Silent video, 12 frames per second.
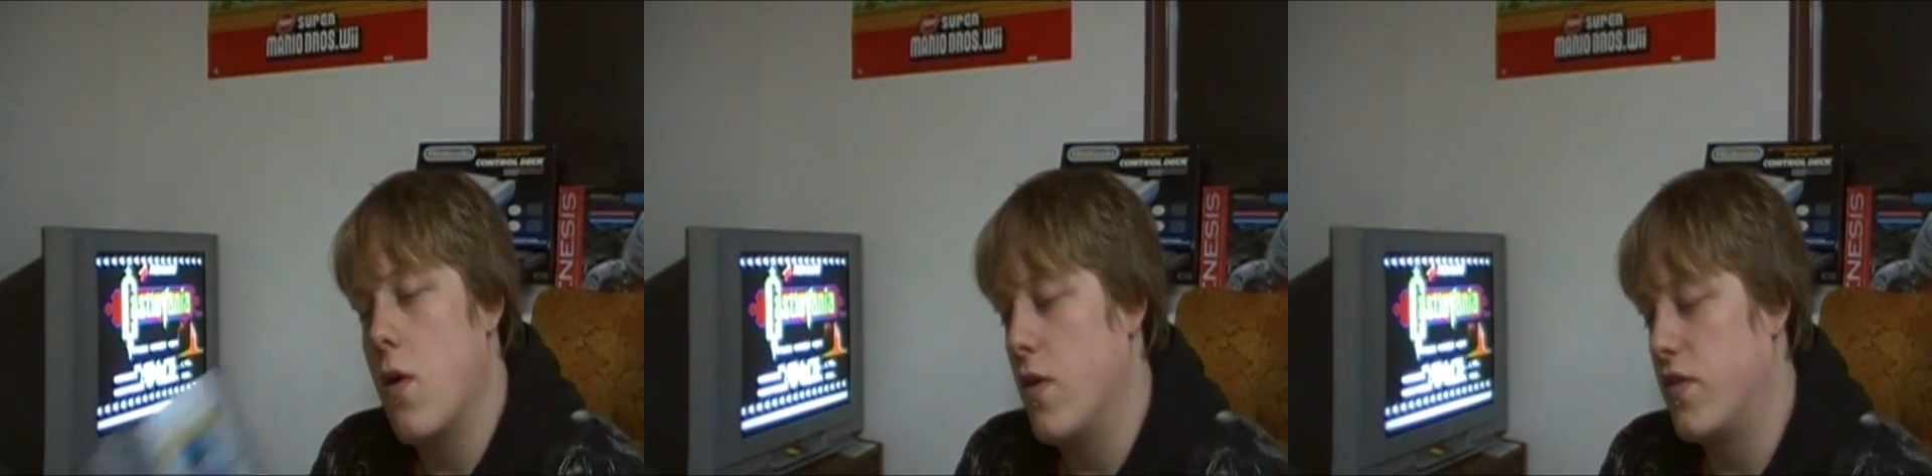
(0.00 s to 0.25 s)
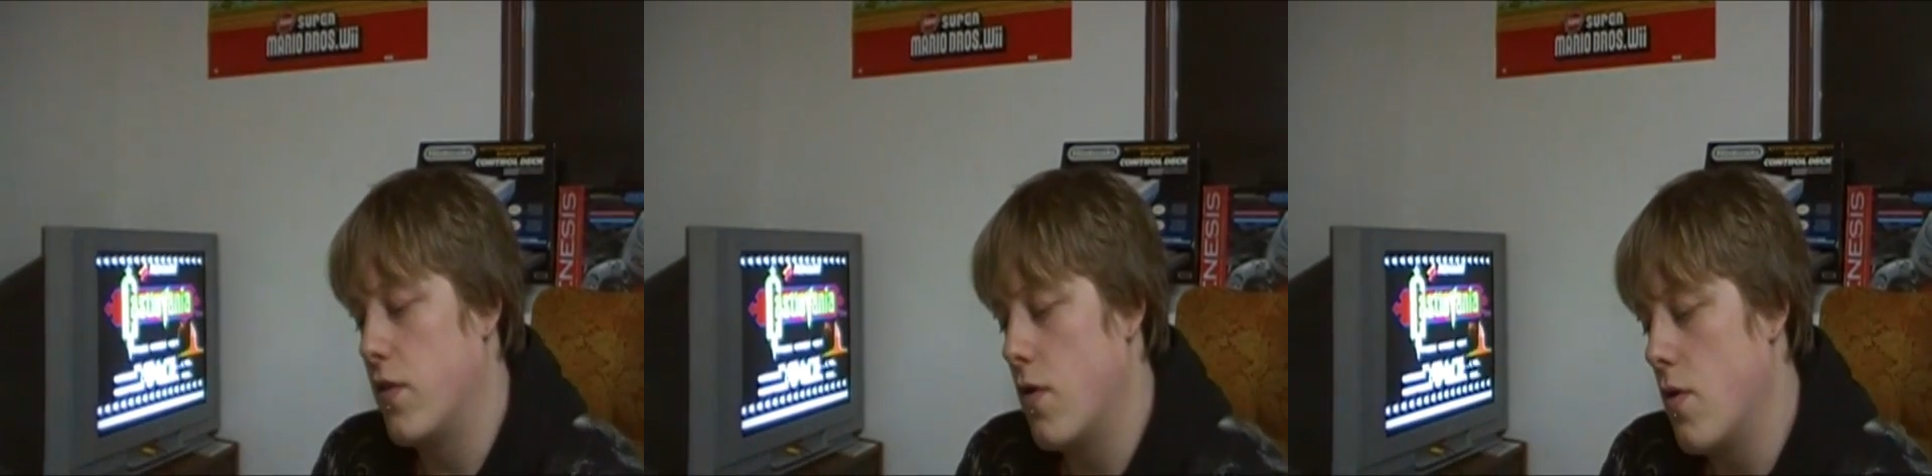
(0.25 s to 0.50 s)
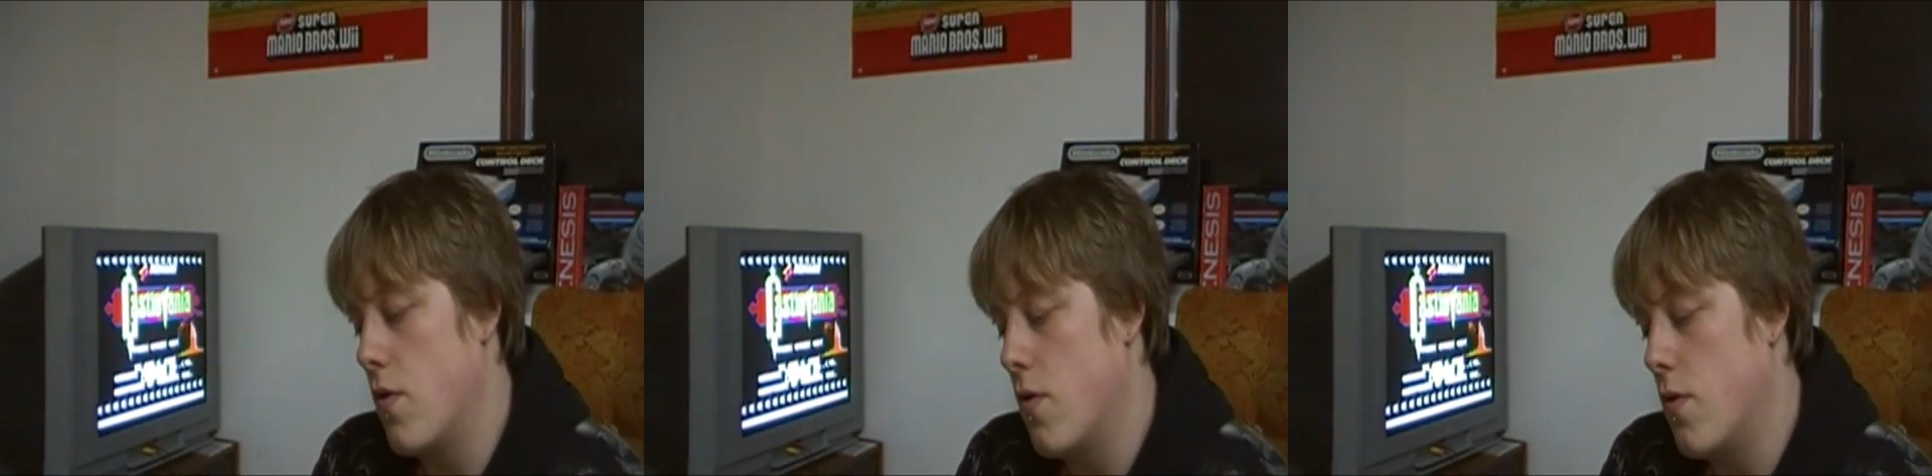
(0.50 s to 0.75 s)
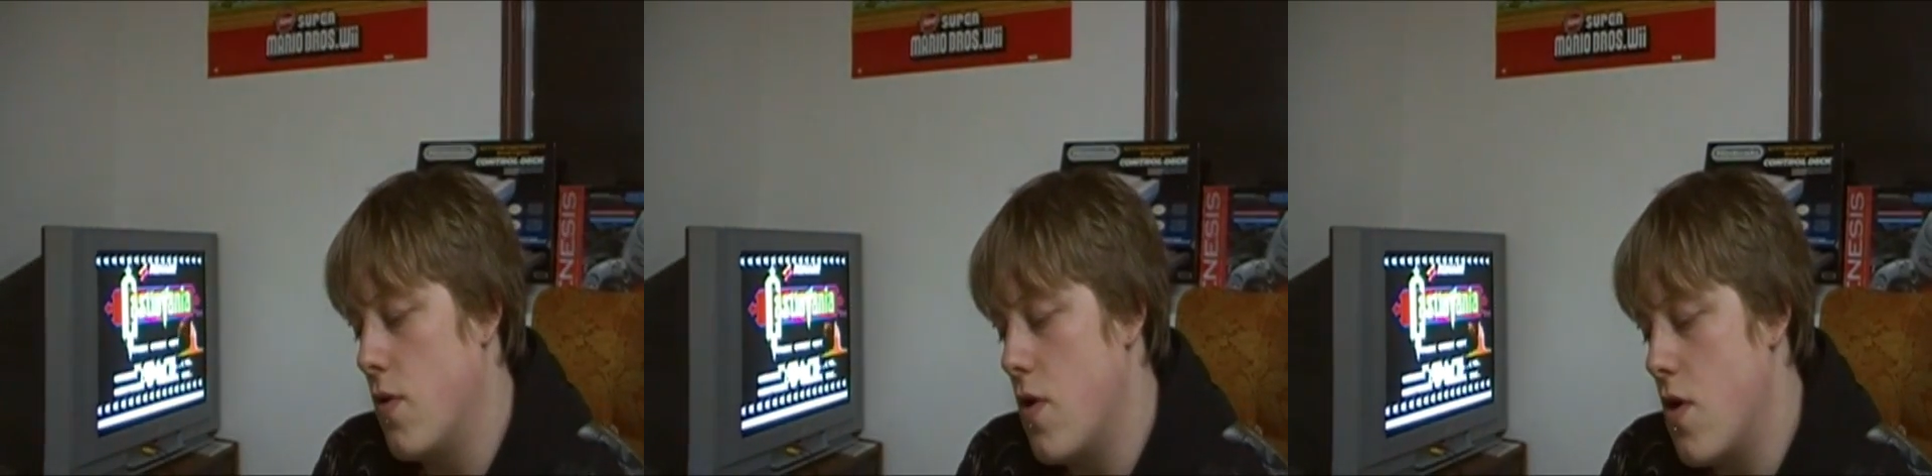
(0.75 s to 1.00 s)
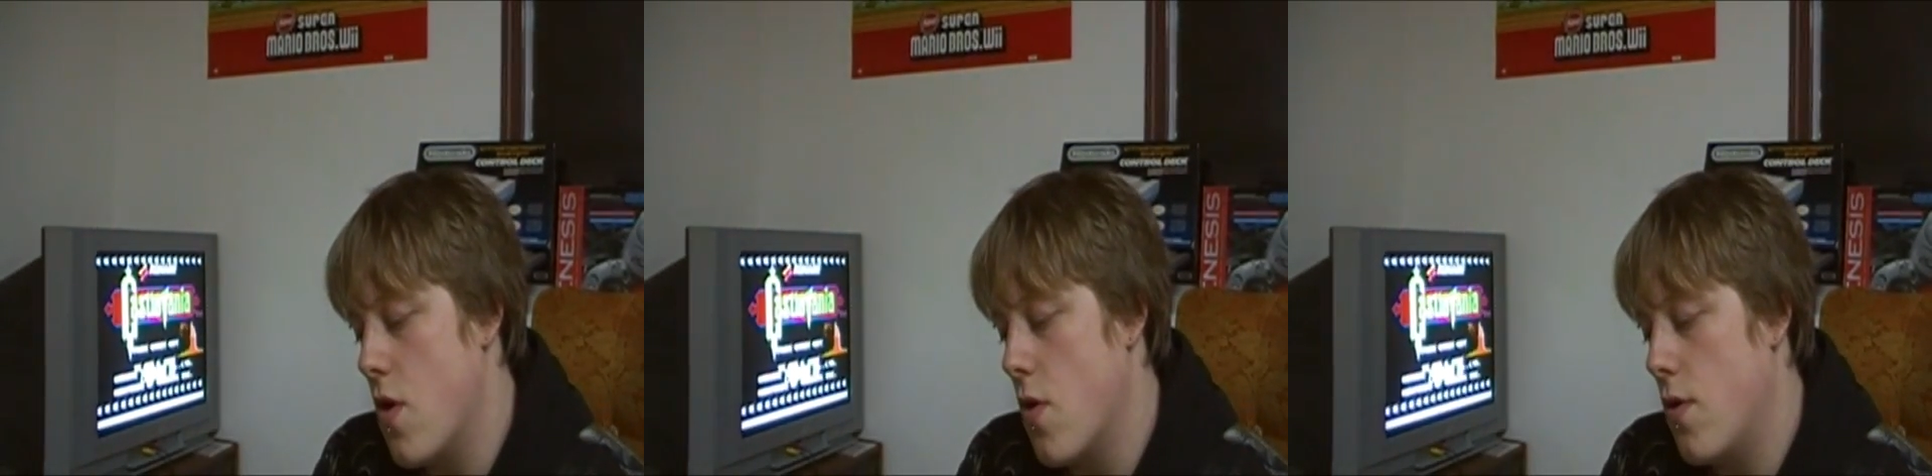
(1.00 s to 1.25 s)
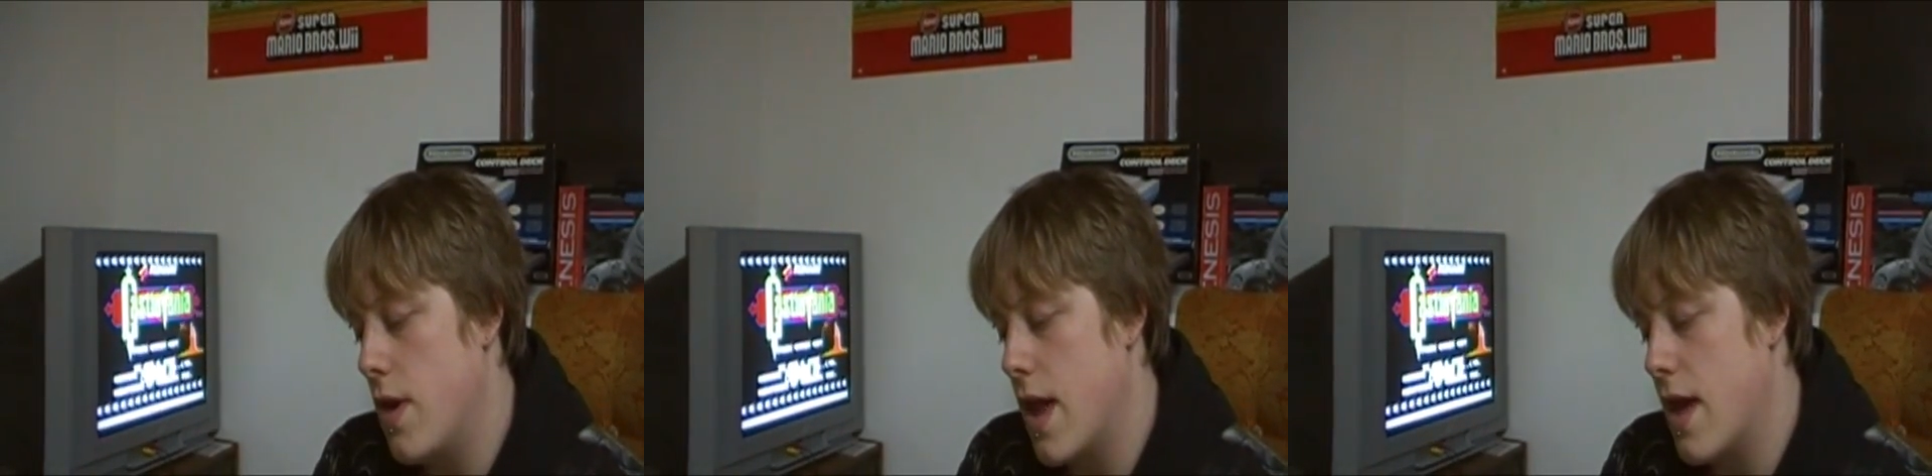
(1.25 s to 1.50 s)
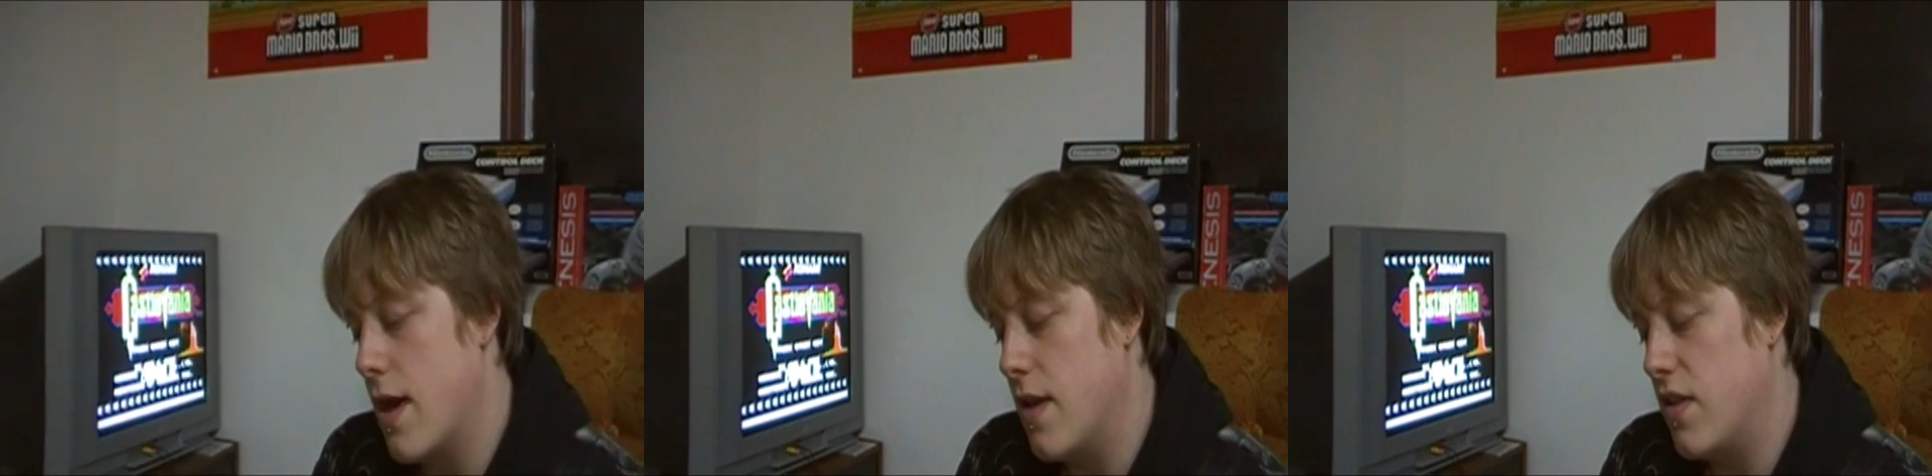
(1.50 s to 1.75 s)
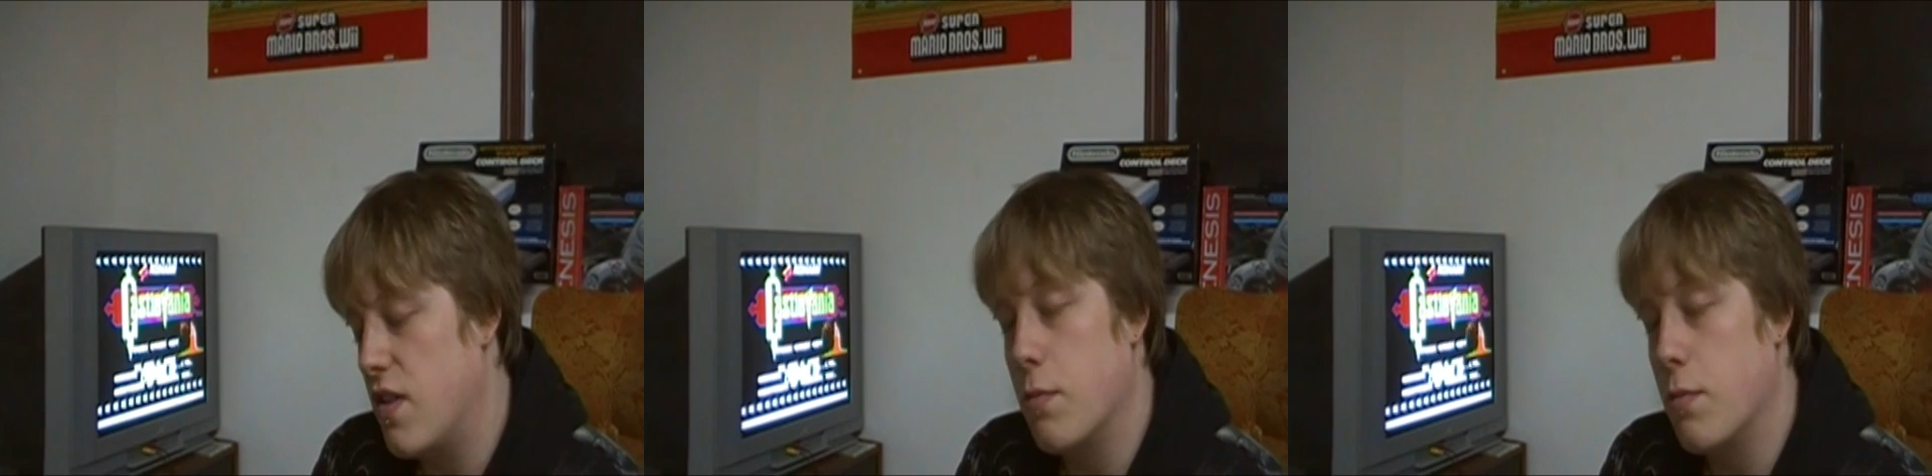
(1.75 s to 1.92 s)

also known as